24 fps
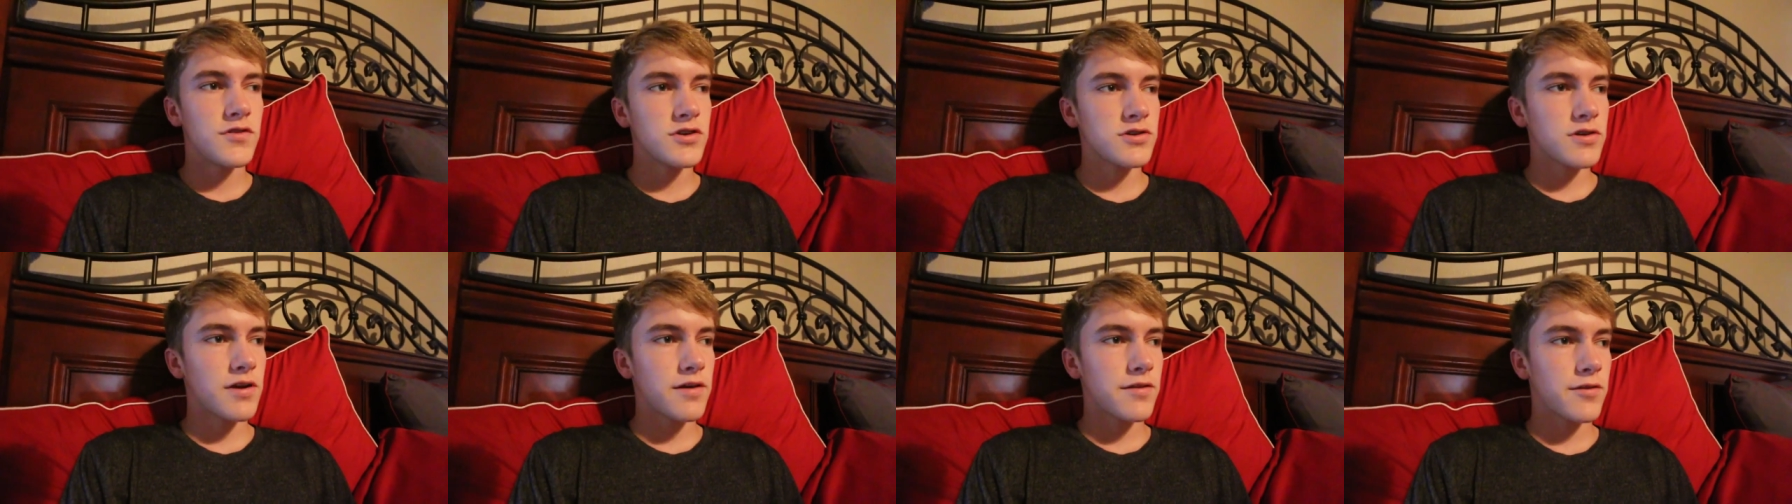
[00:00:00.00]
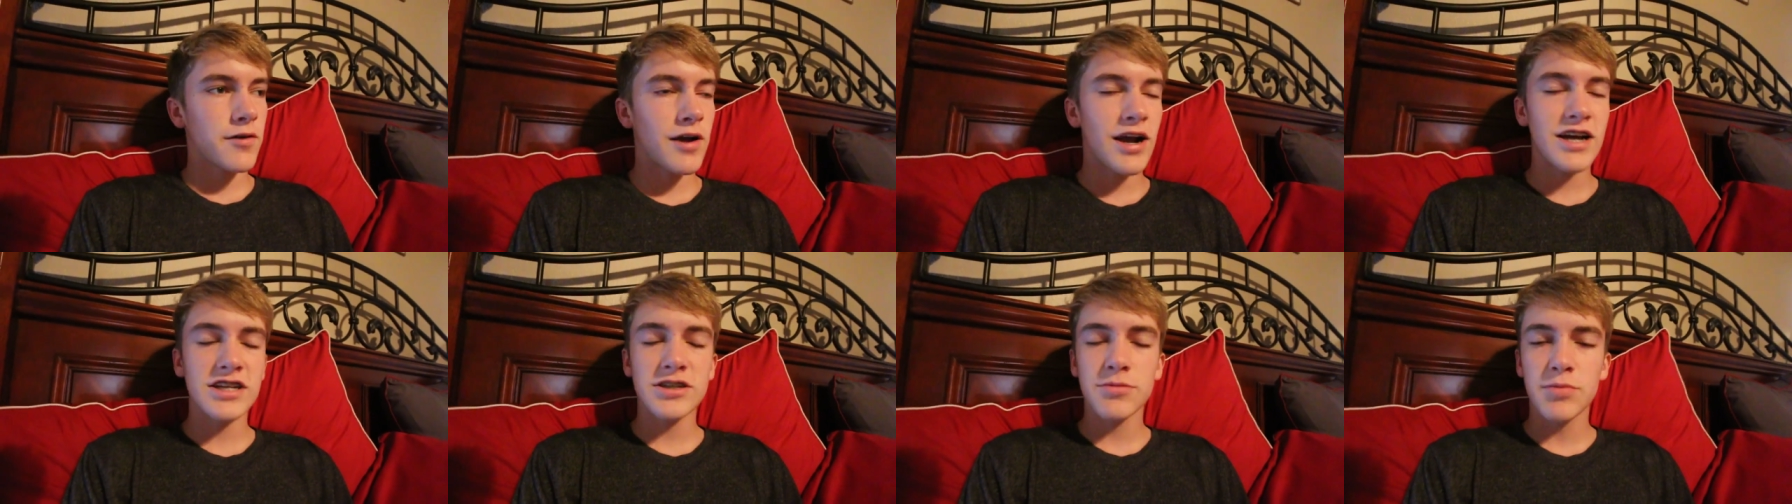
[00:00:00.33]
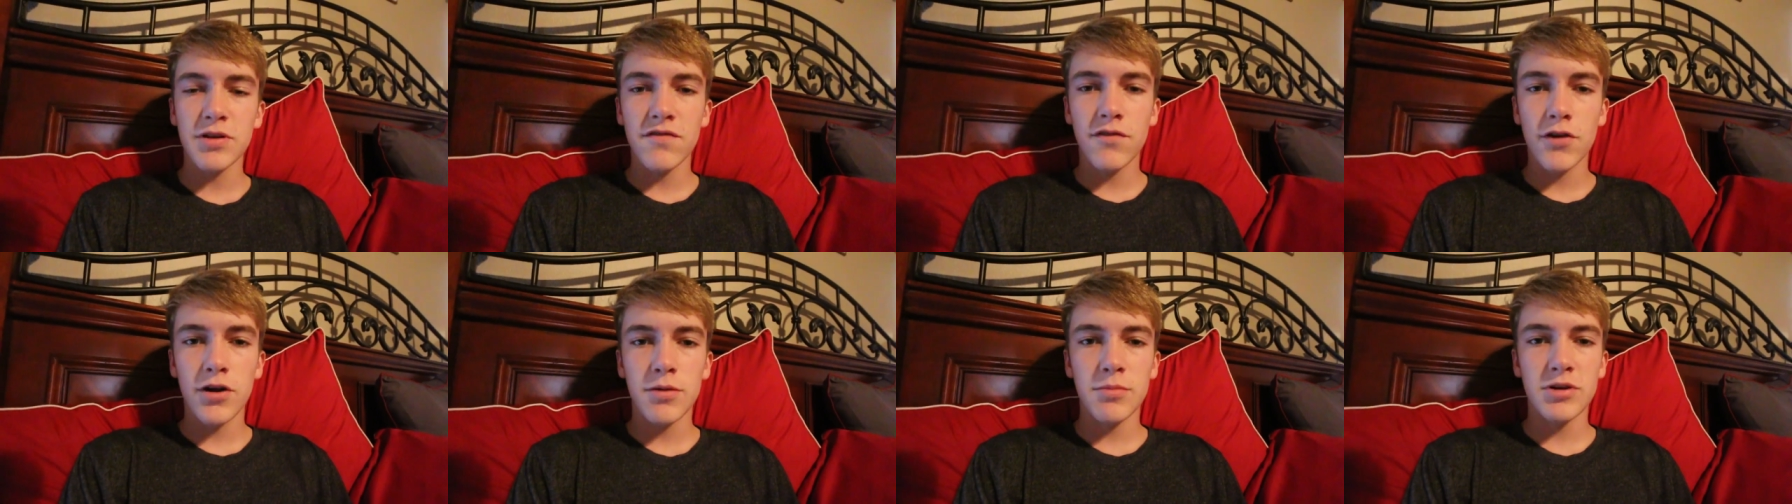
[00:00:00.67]
There hasn't
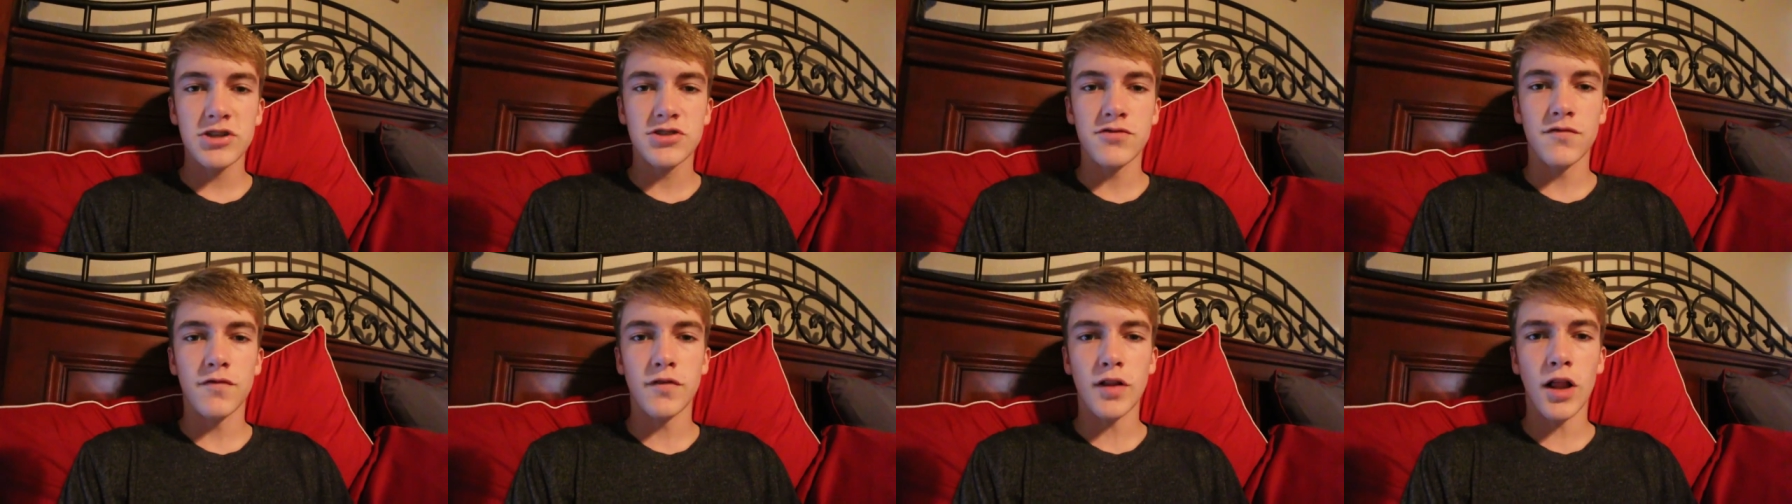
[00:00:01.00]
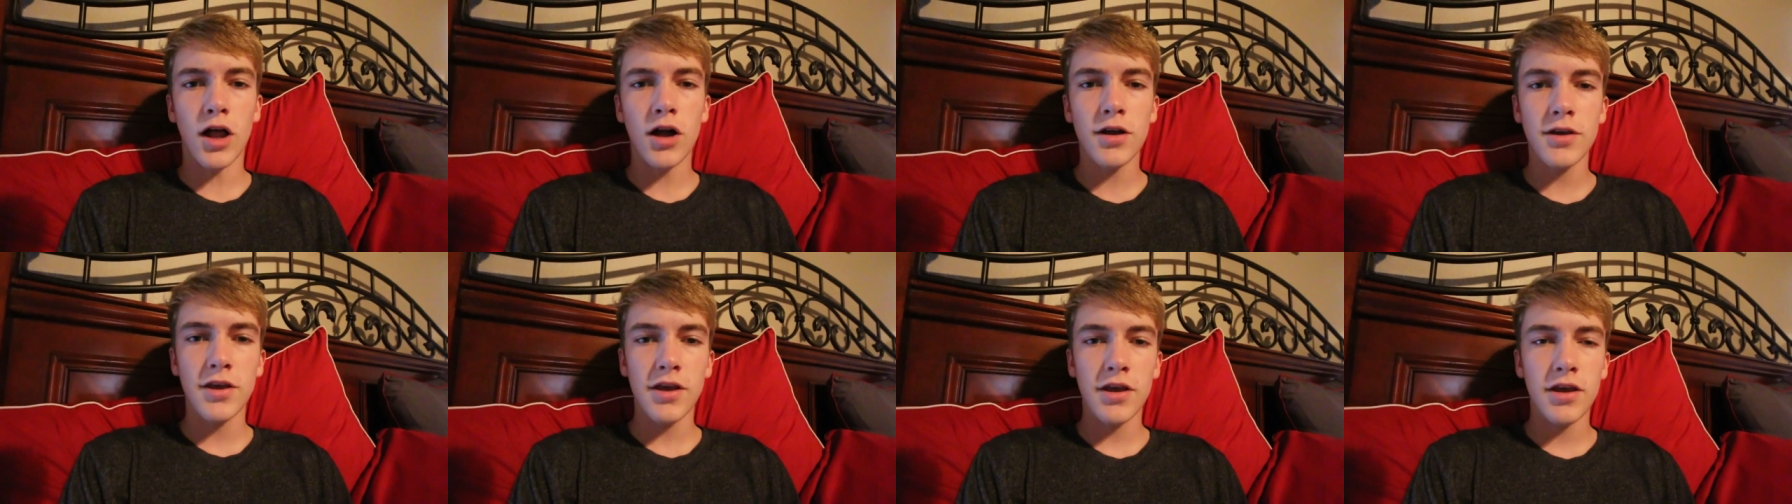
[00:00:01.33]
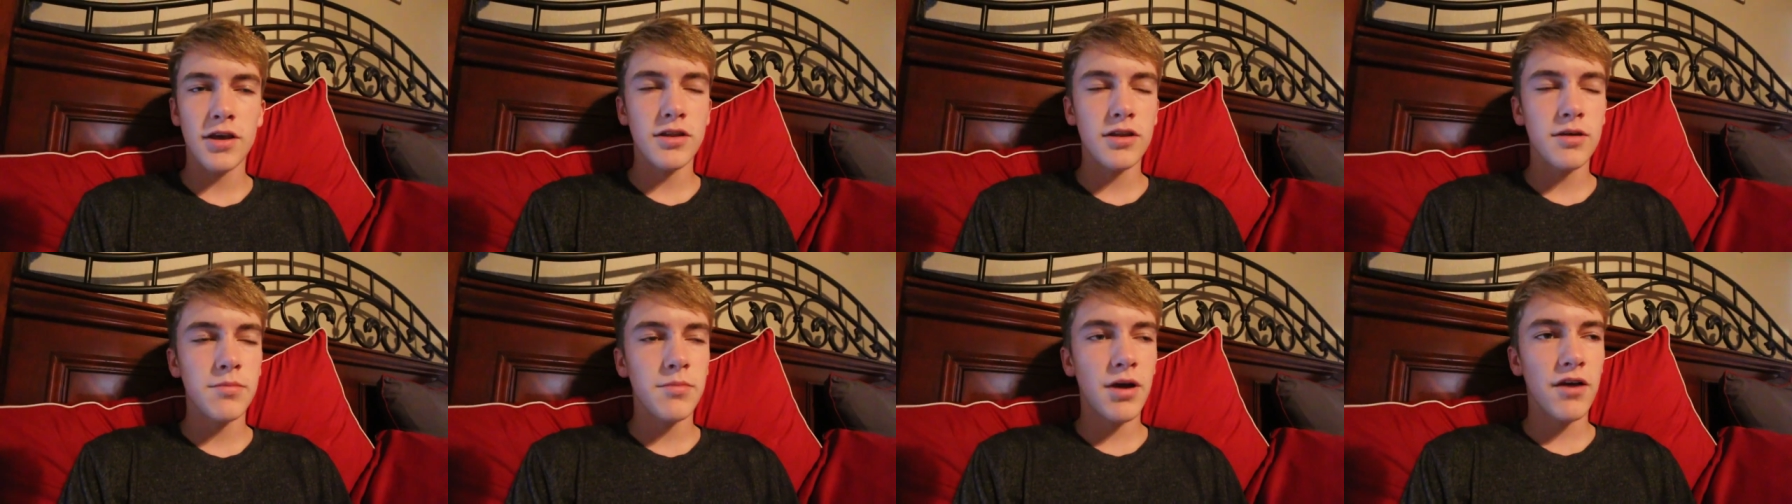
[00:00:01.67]
been very much vlogging
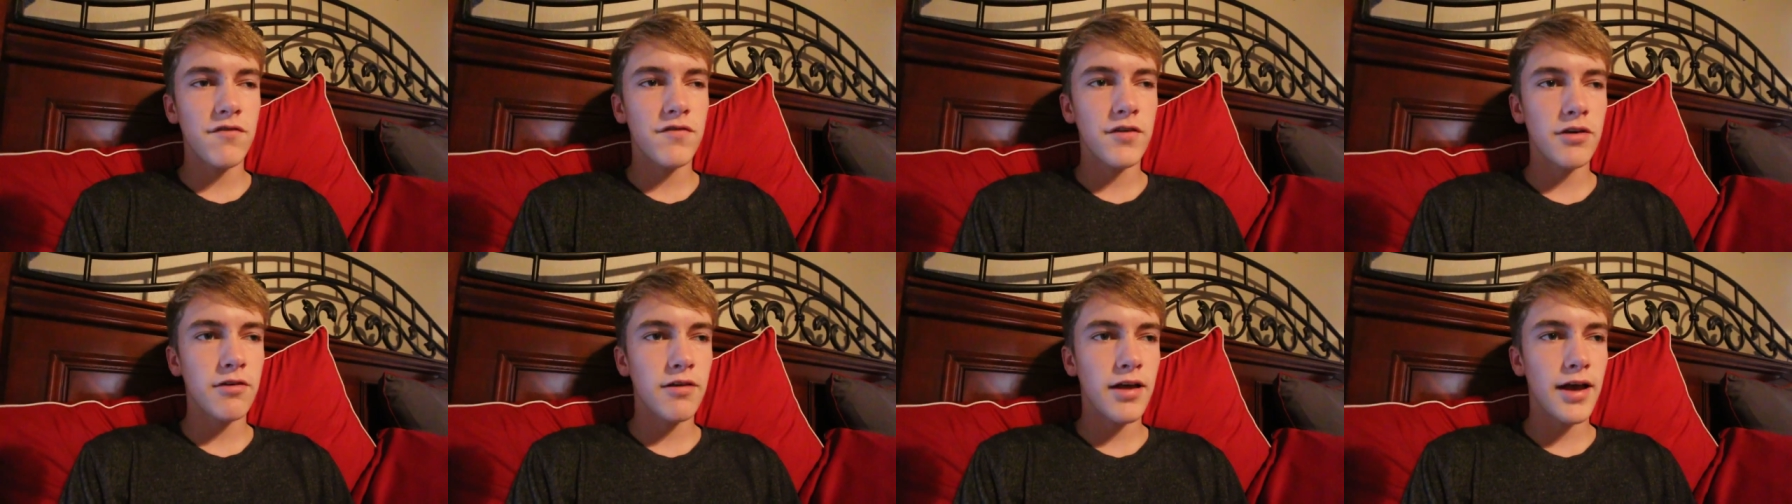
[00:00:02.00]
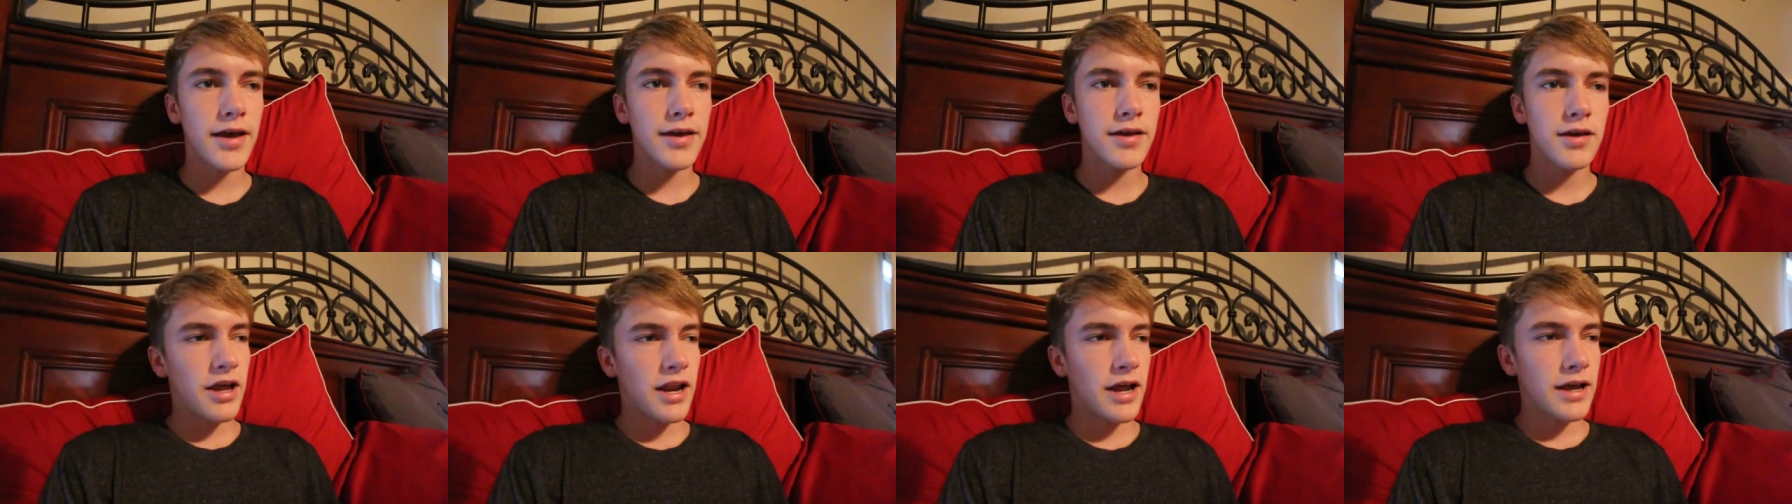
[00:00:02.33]
in them, I feel like,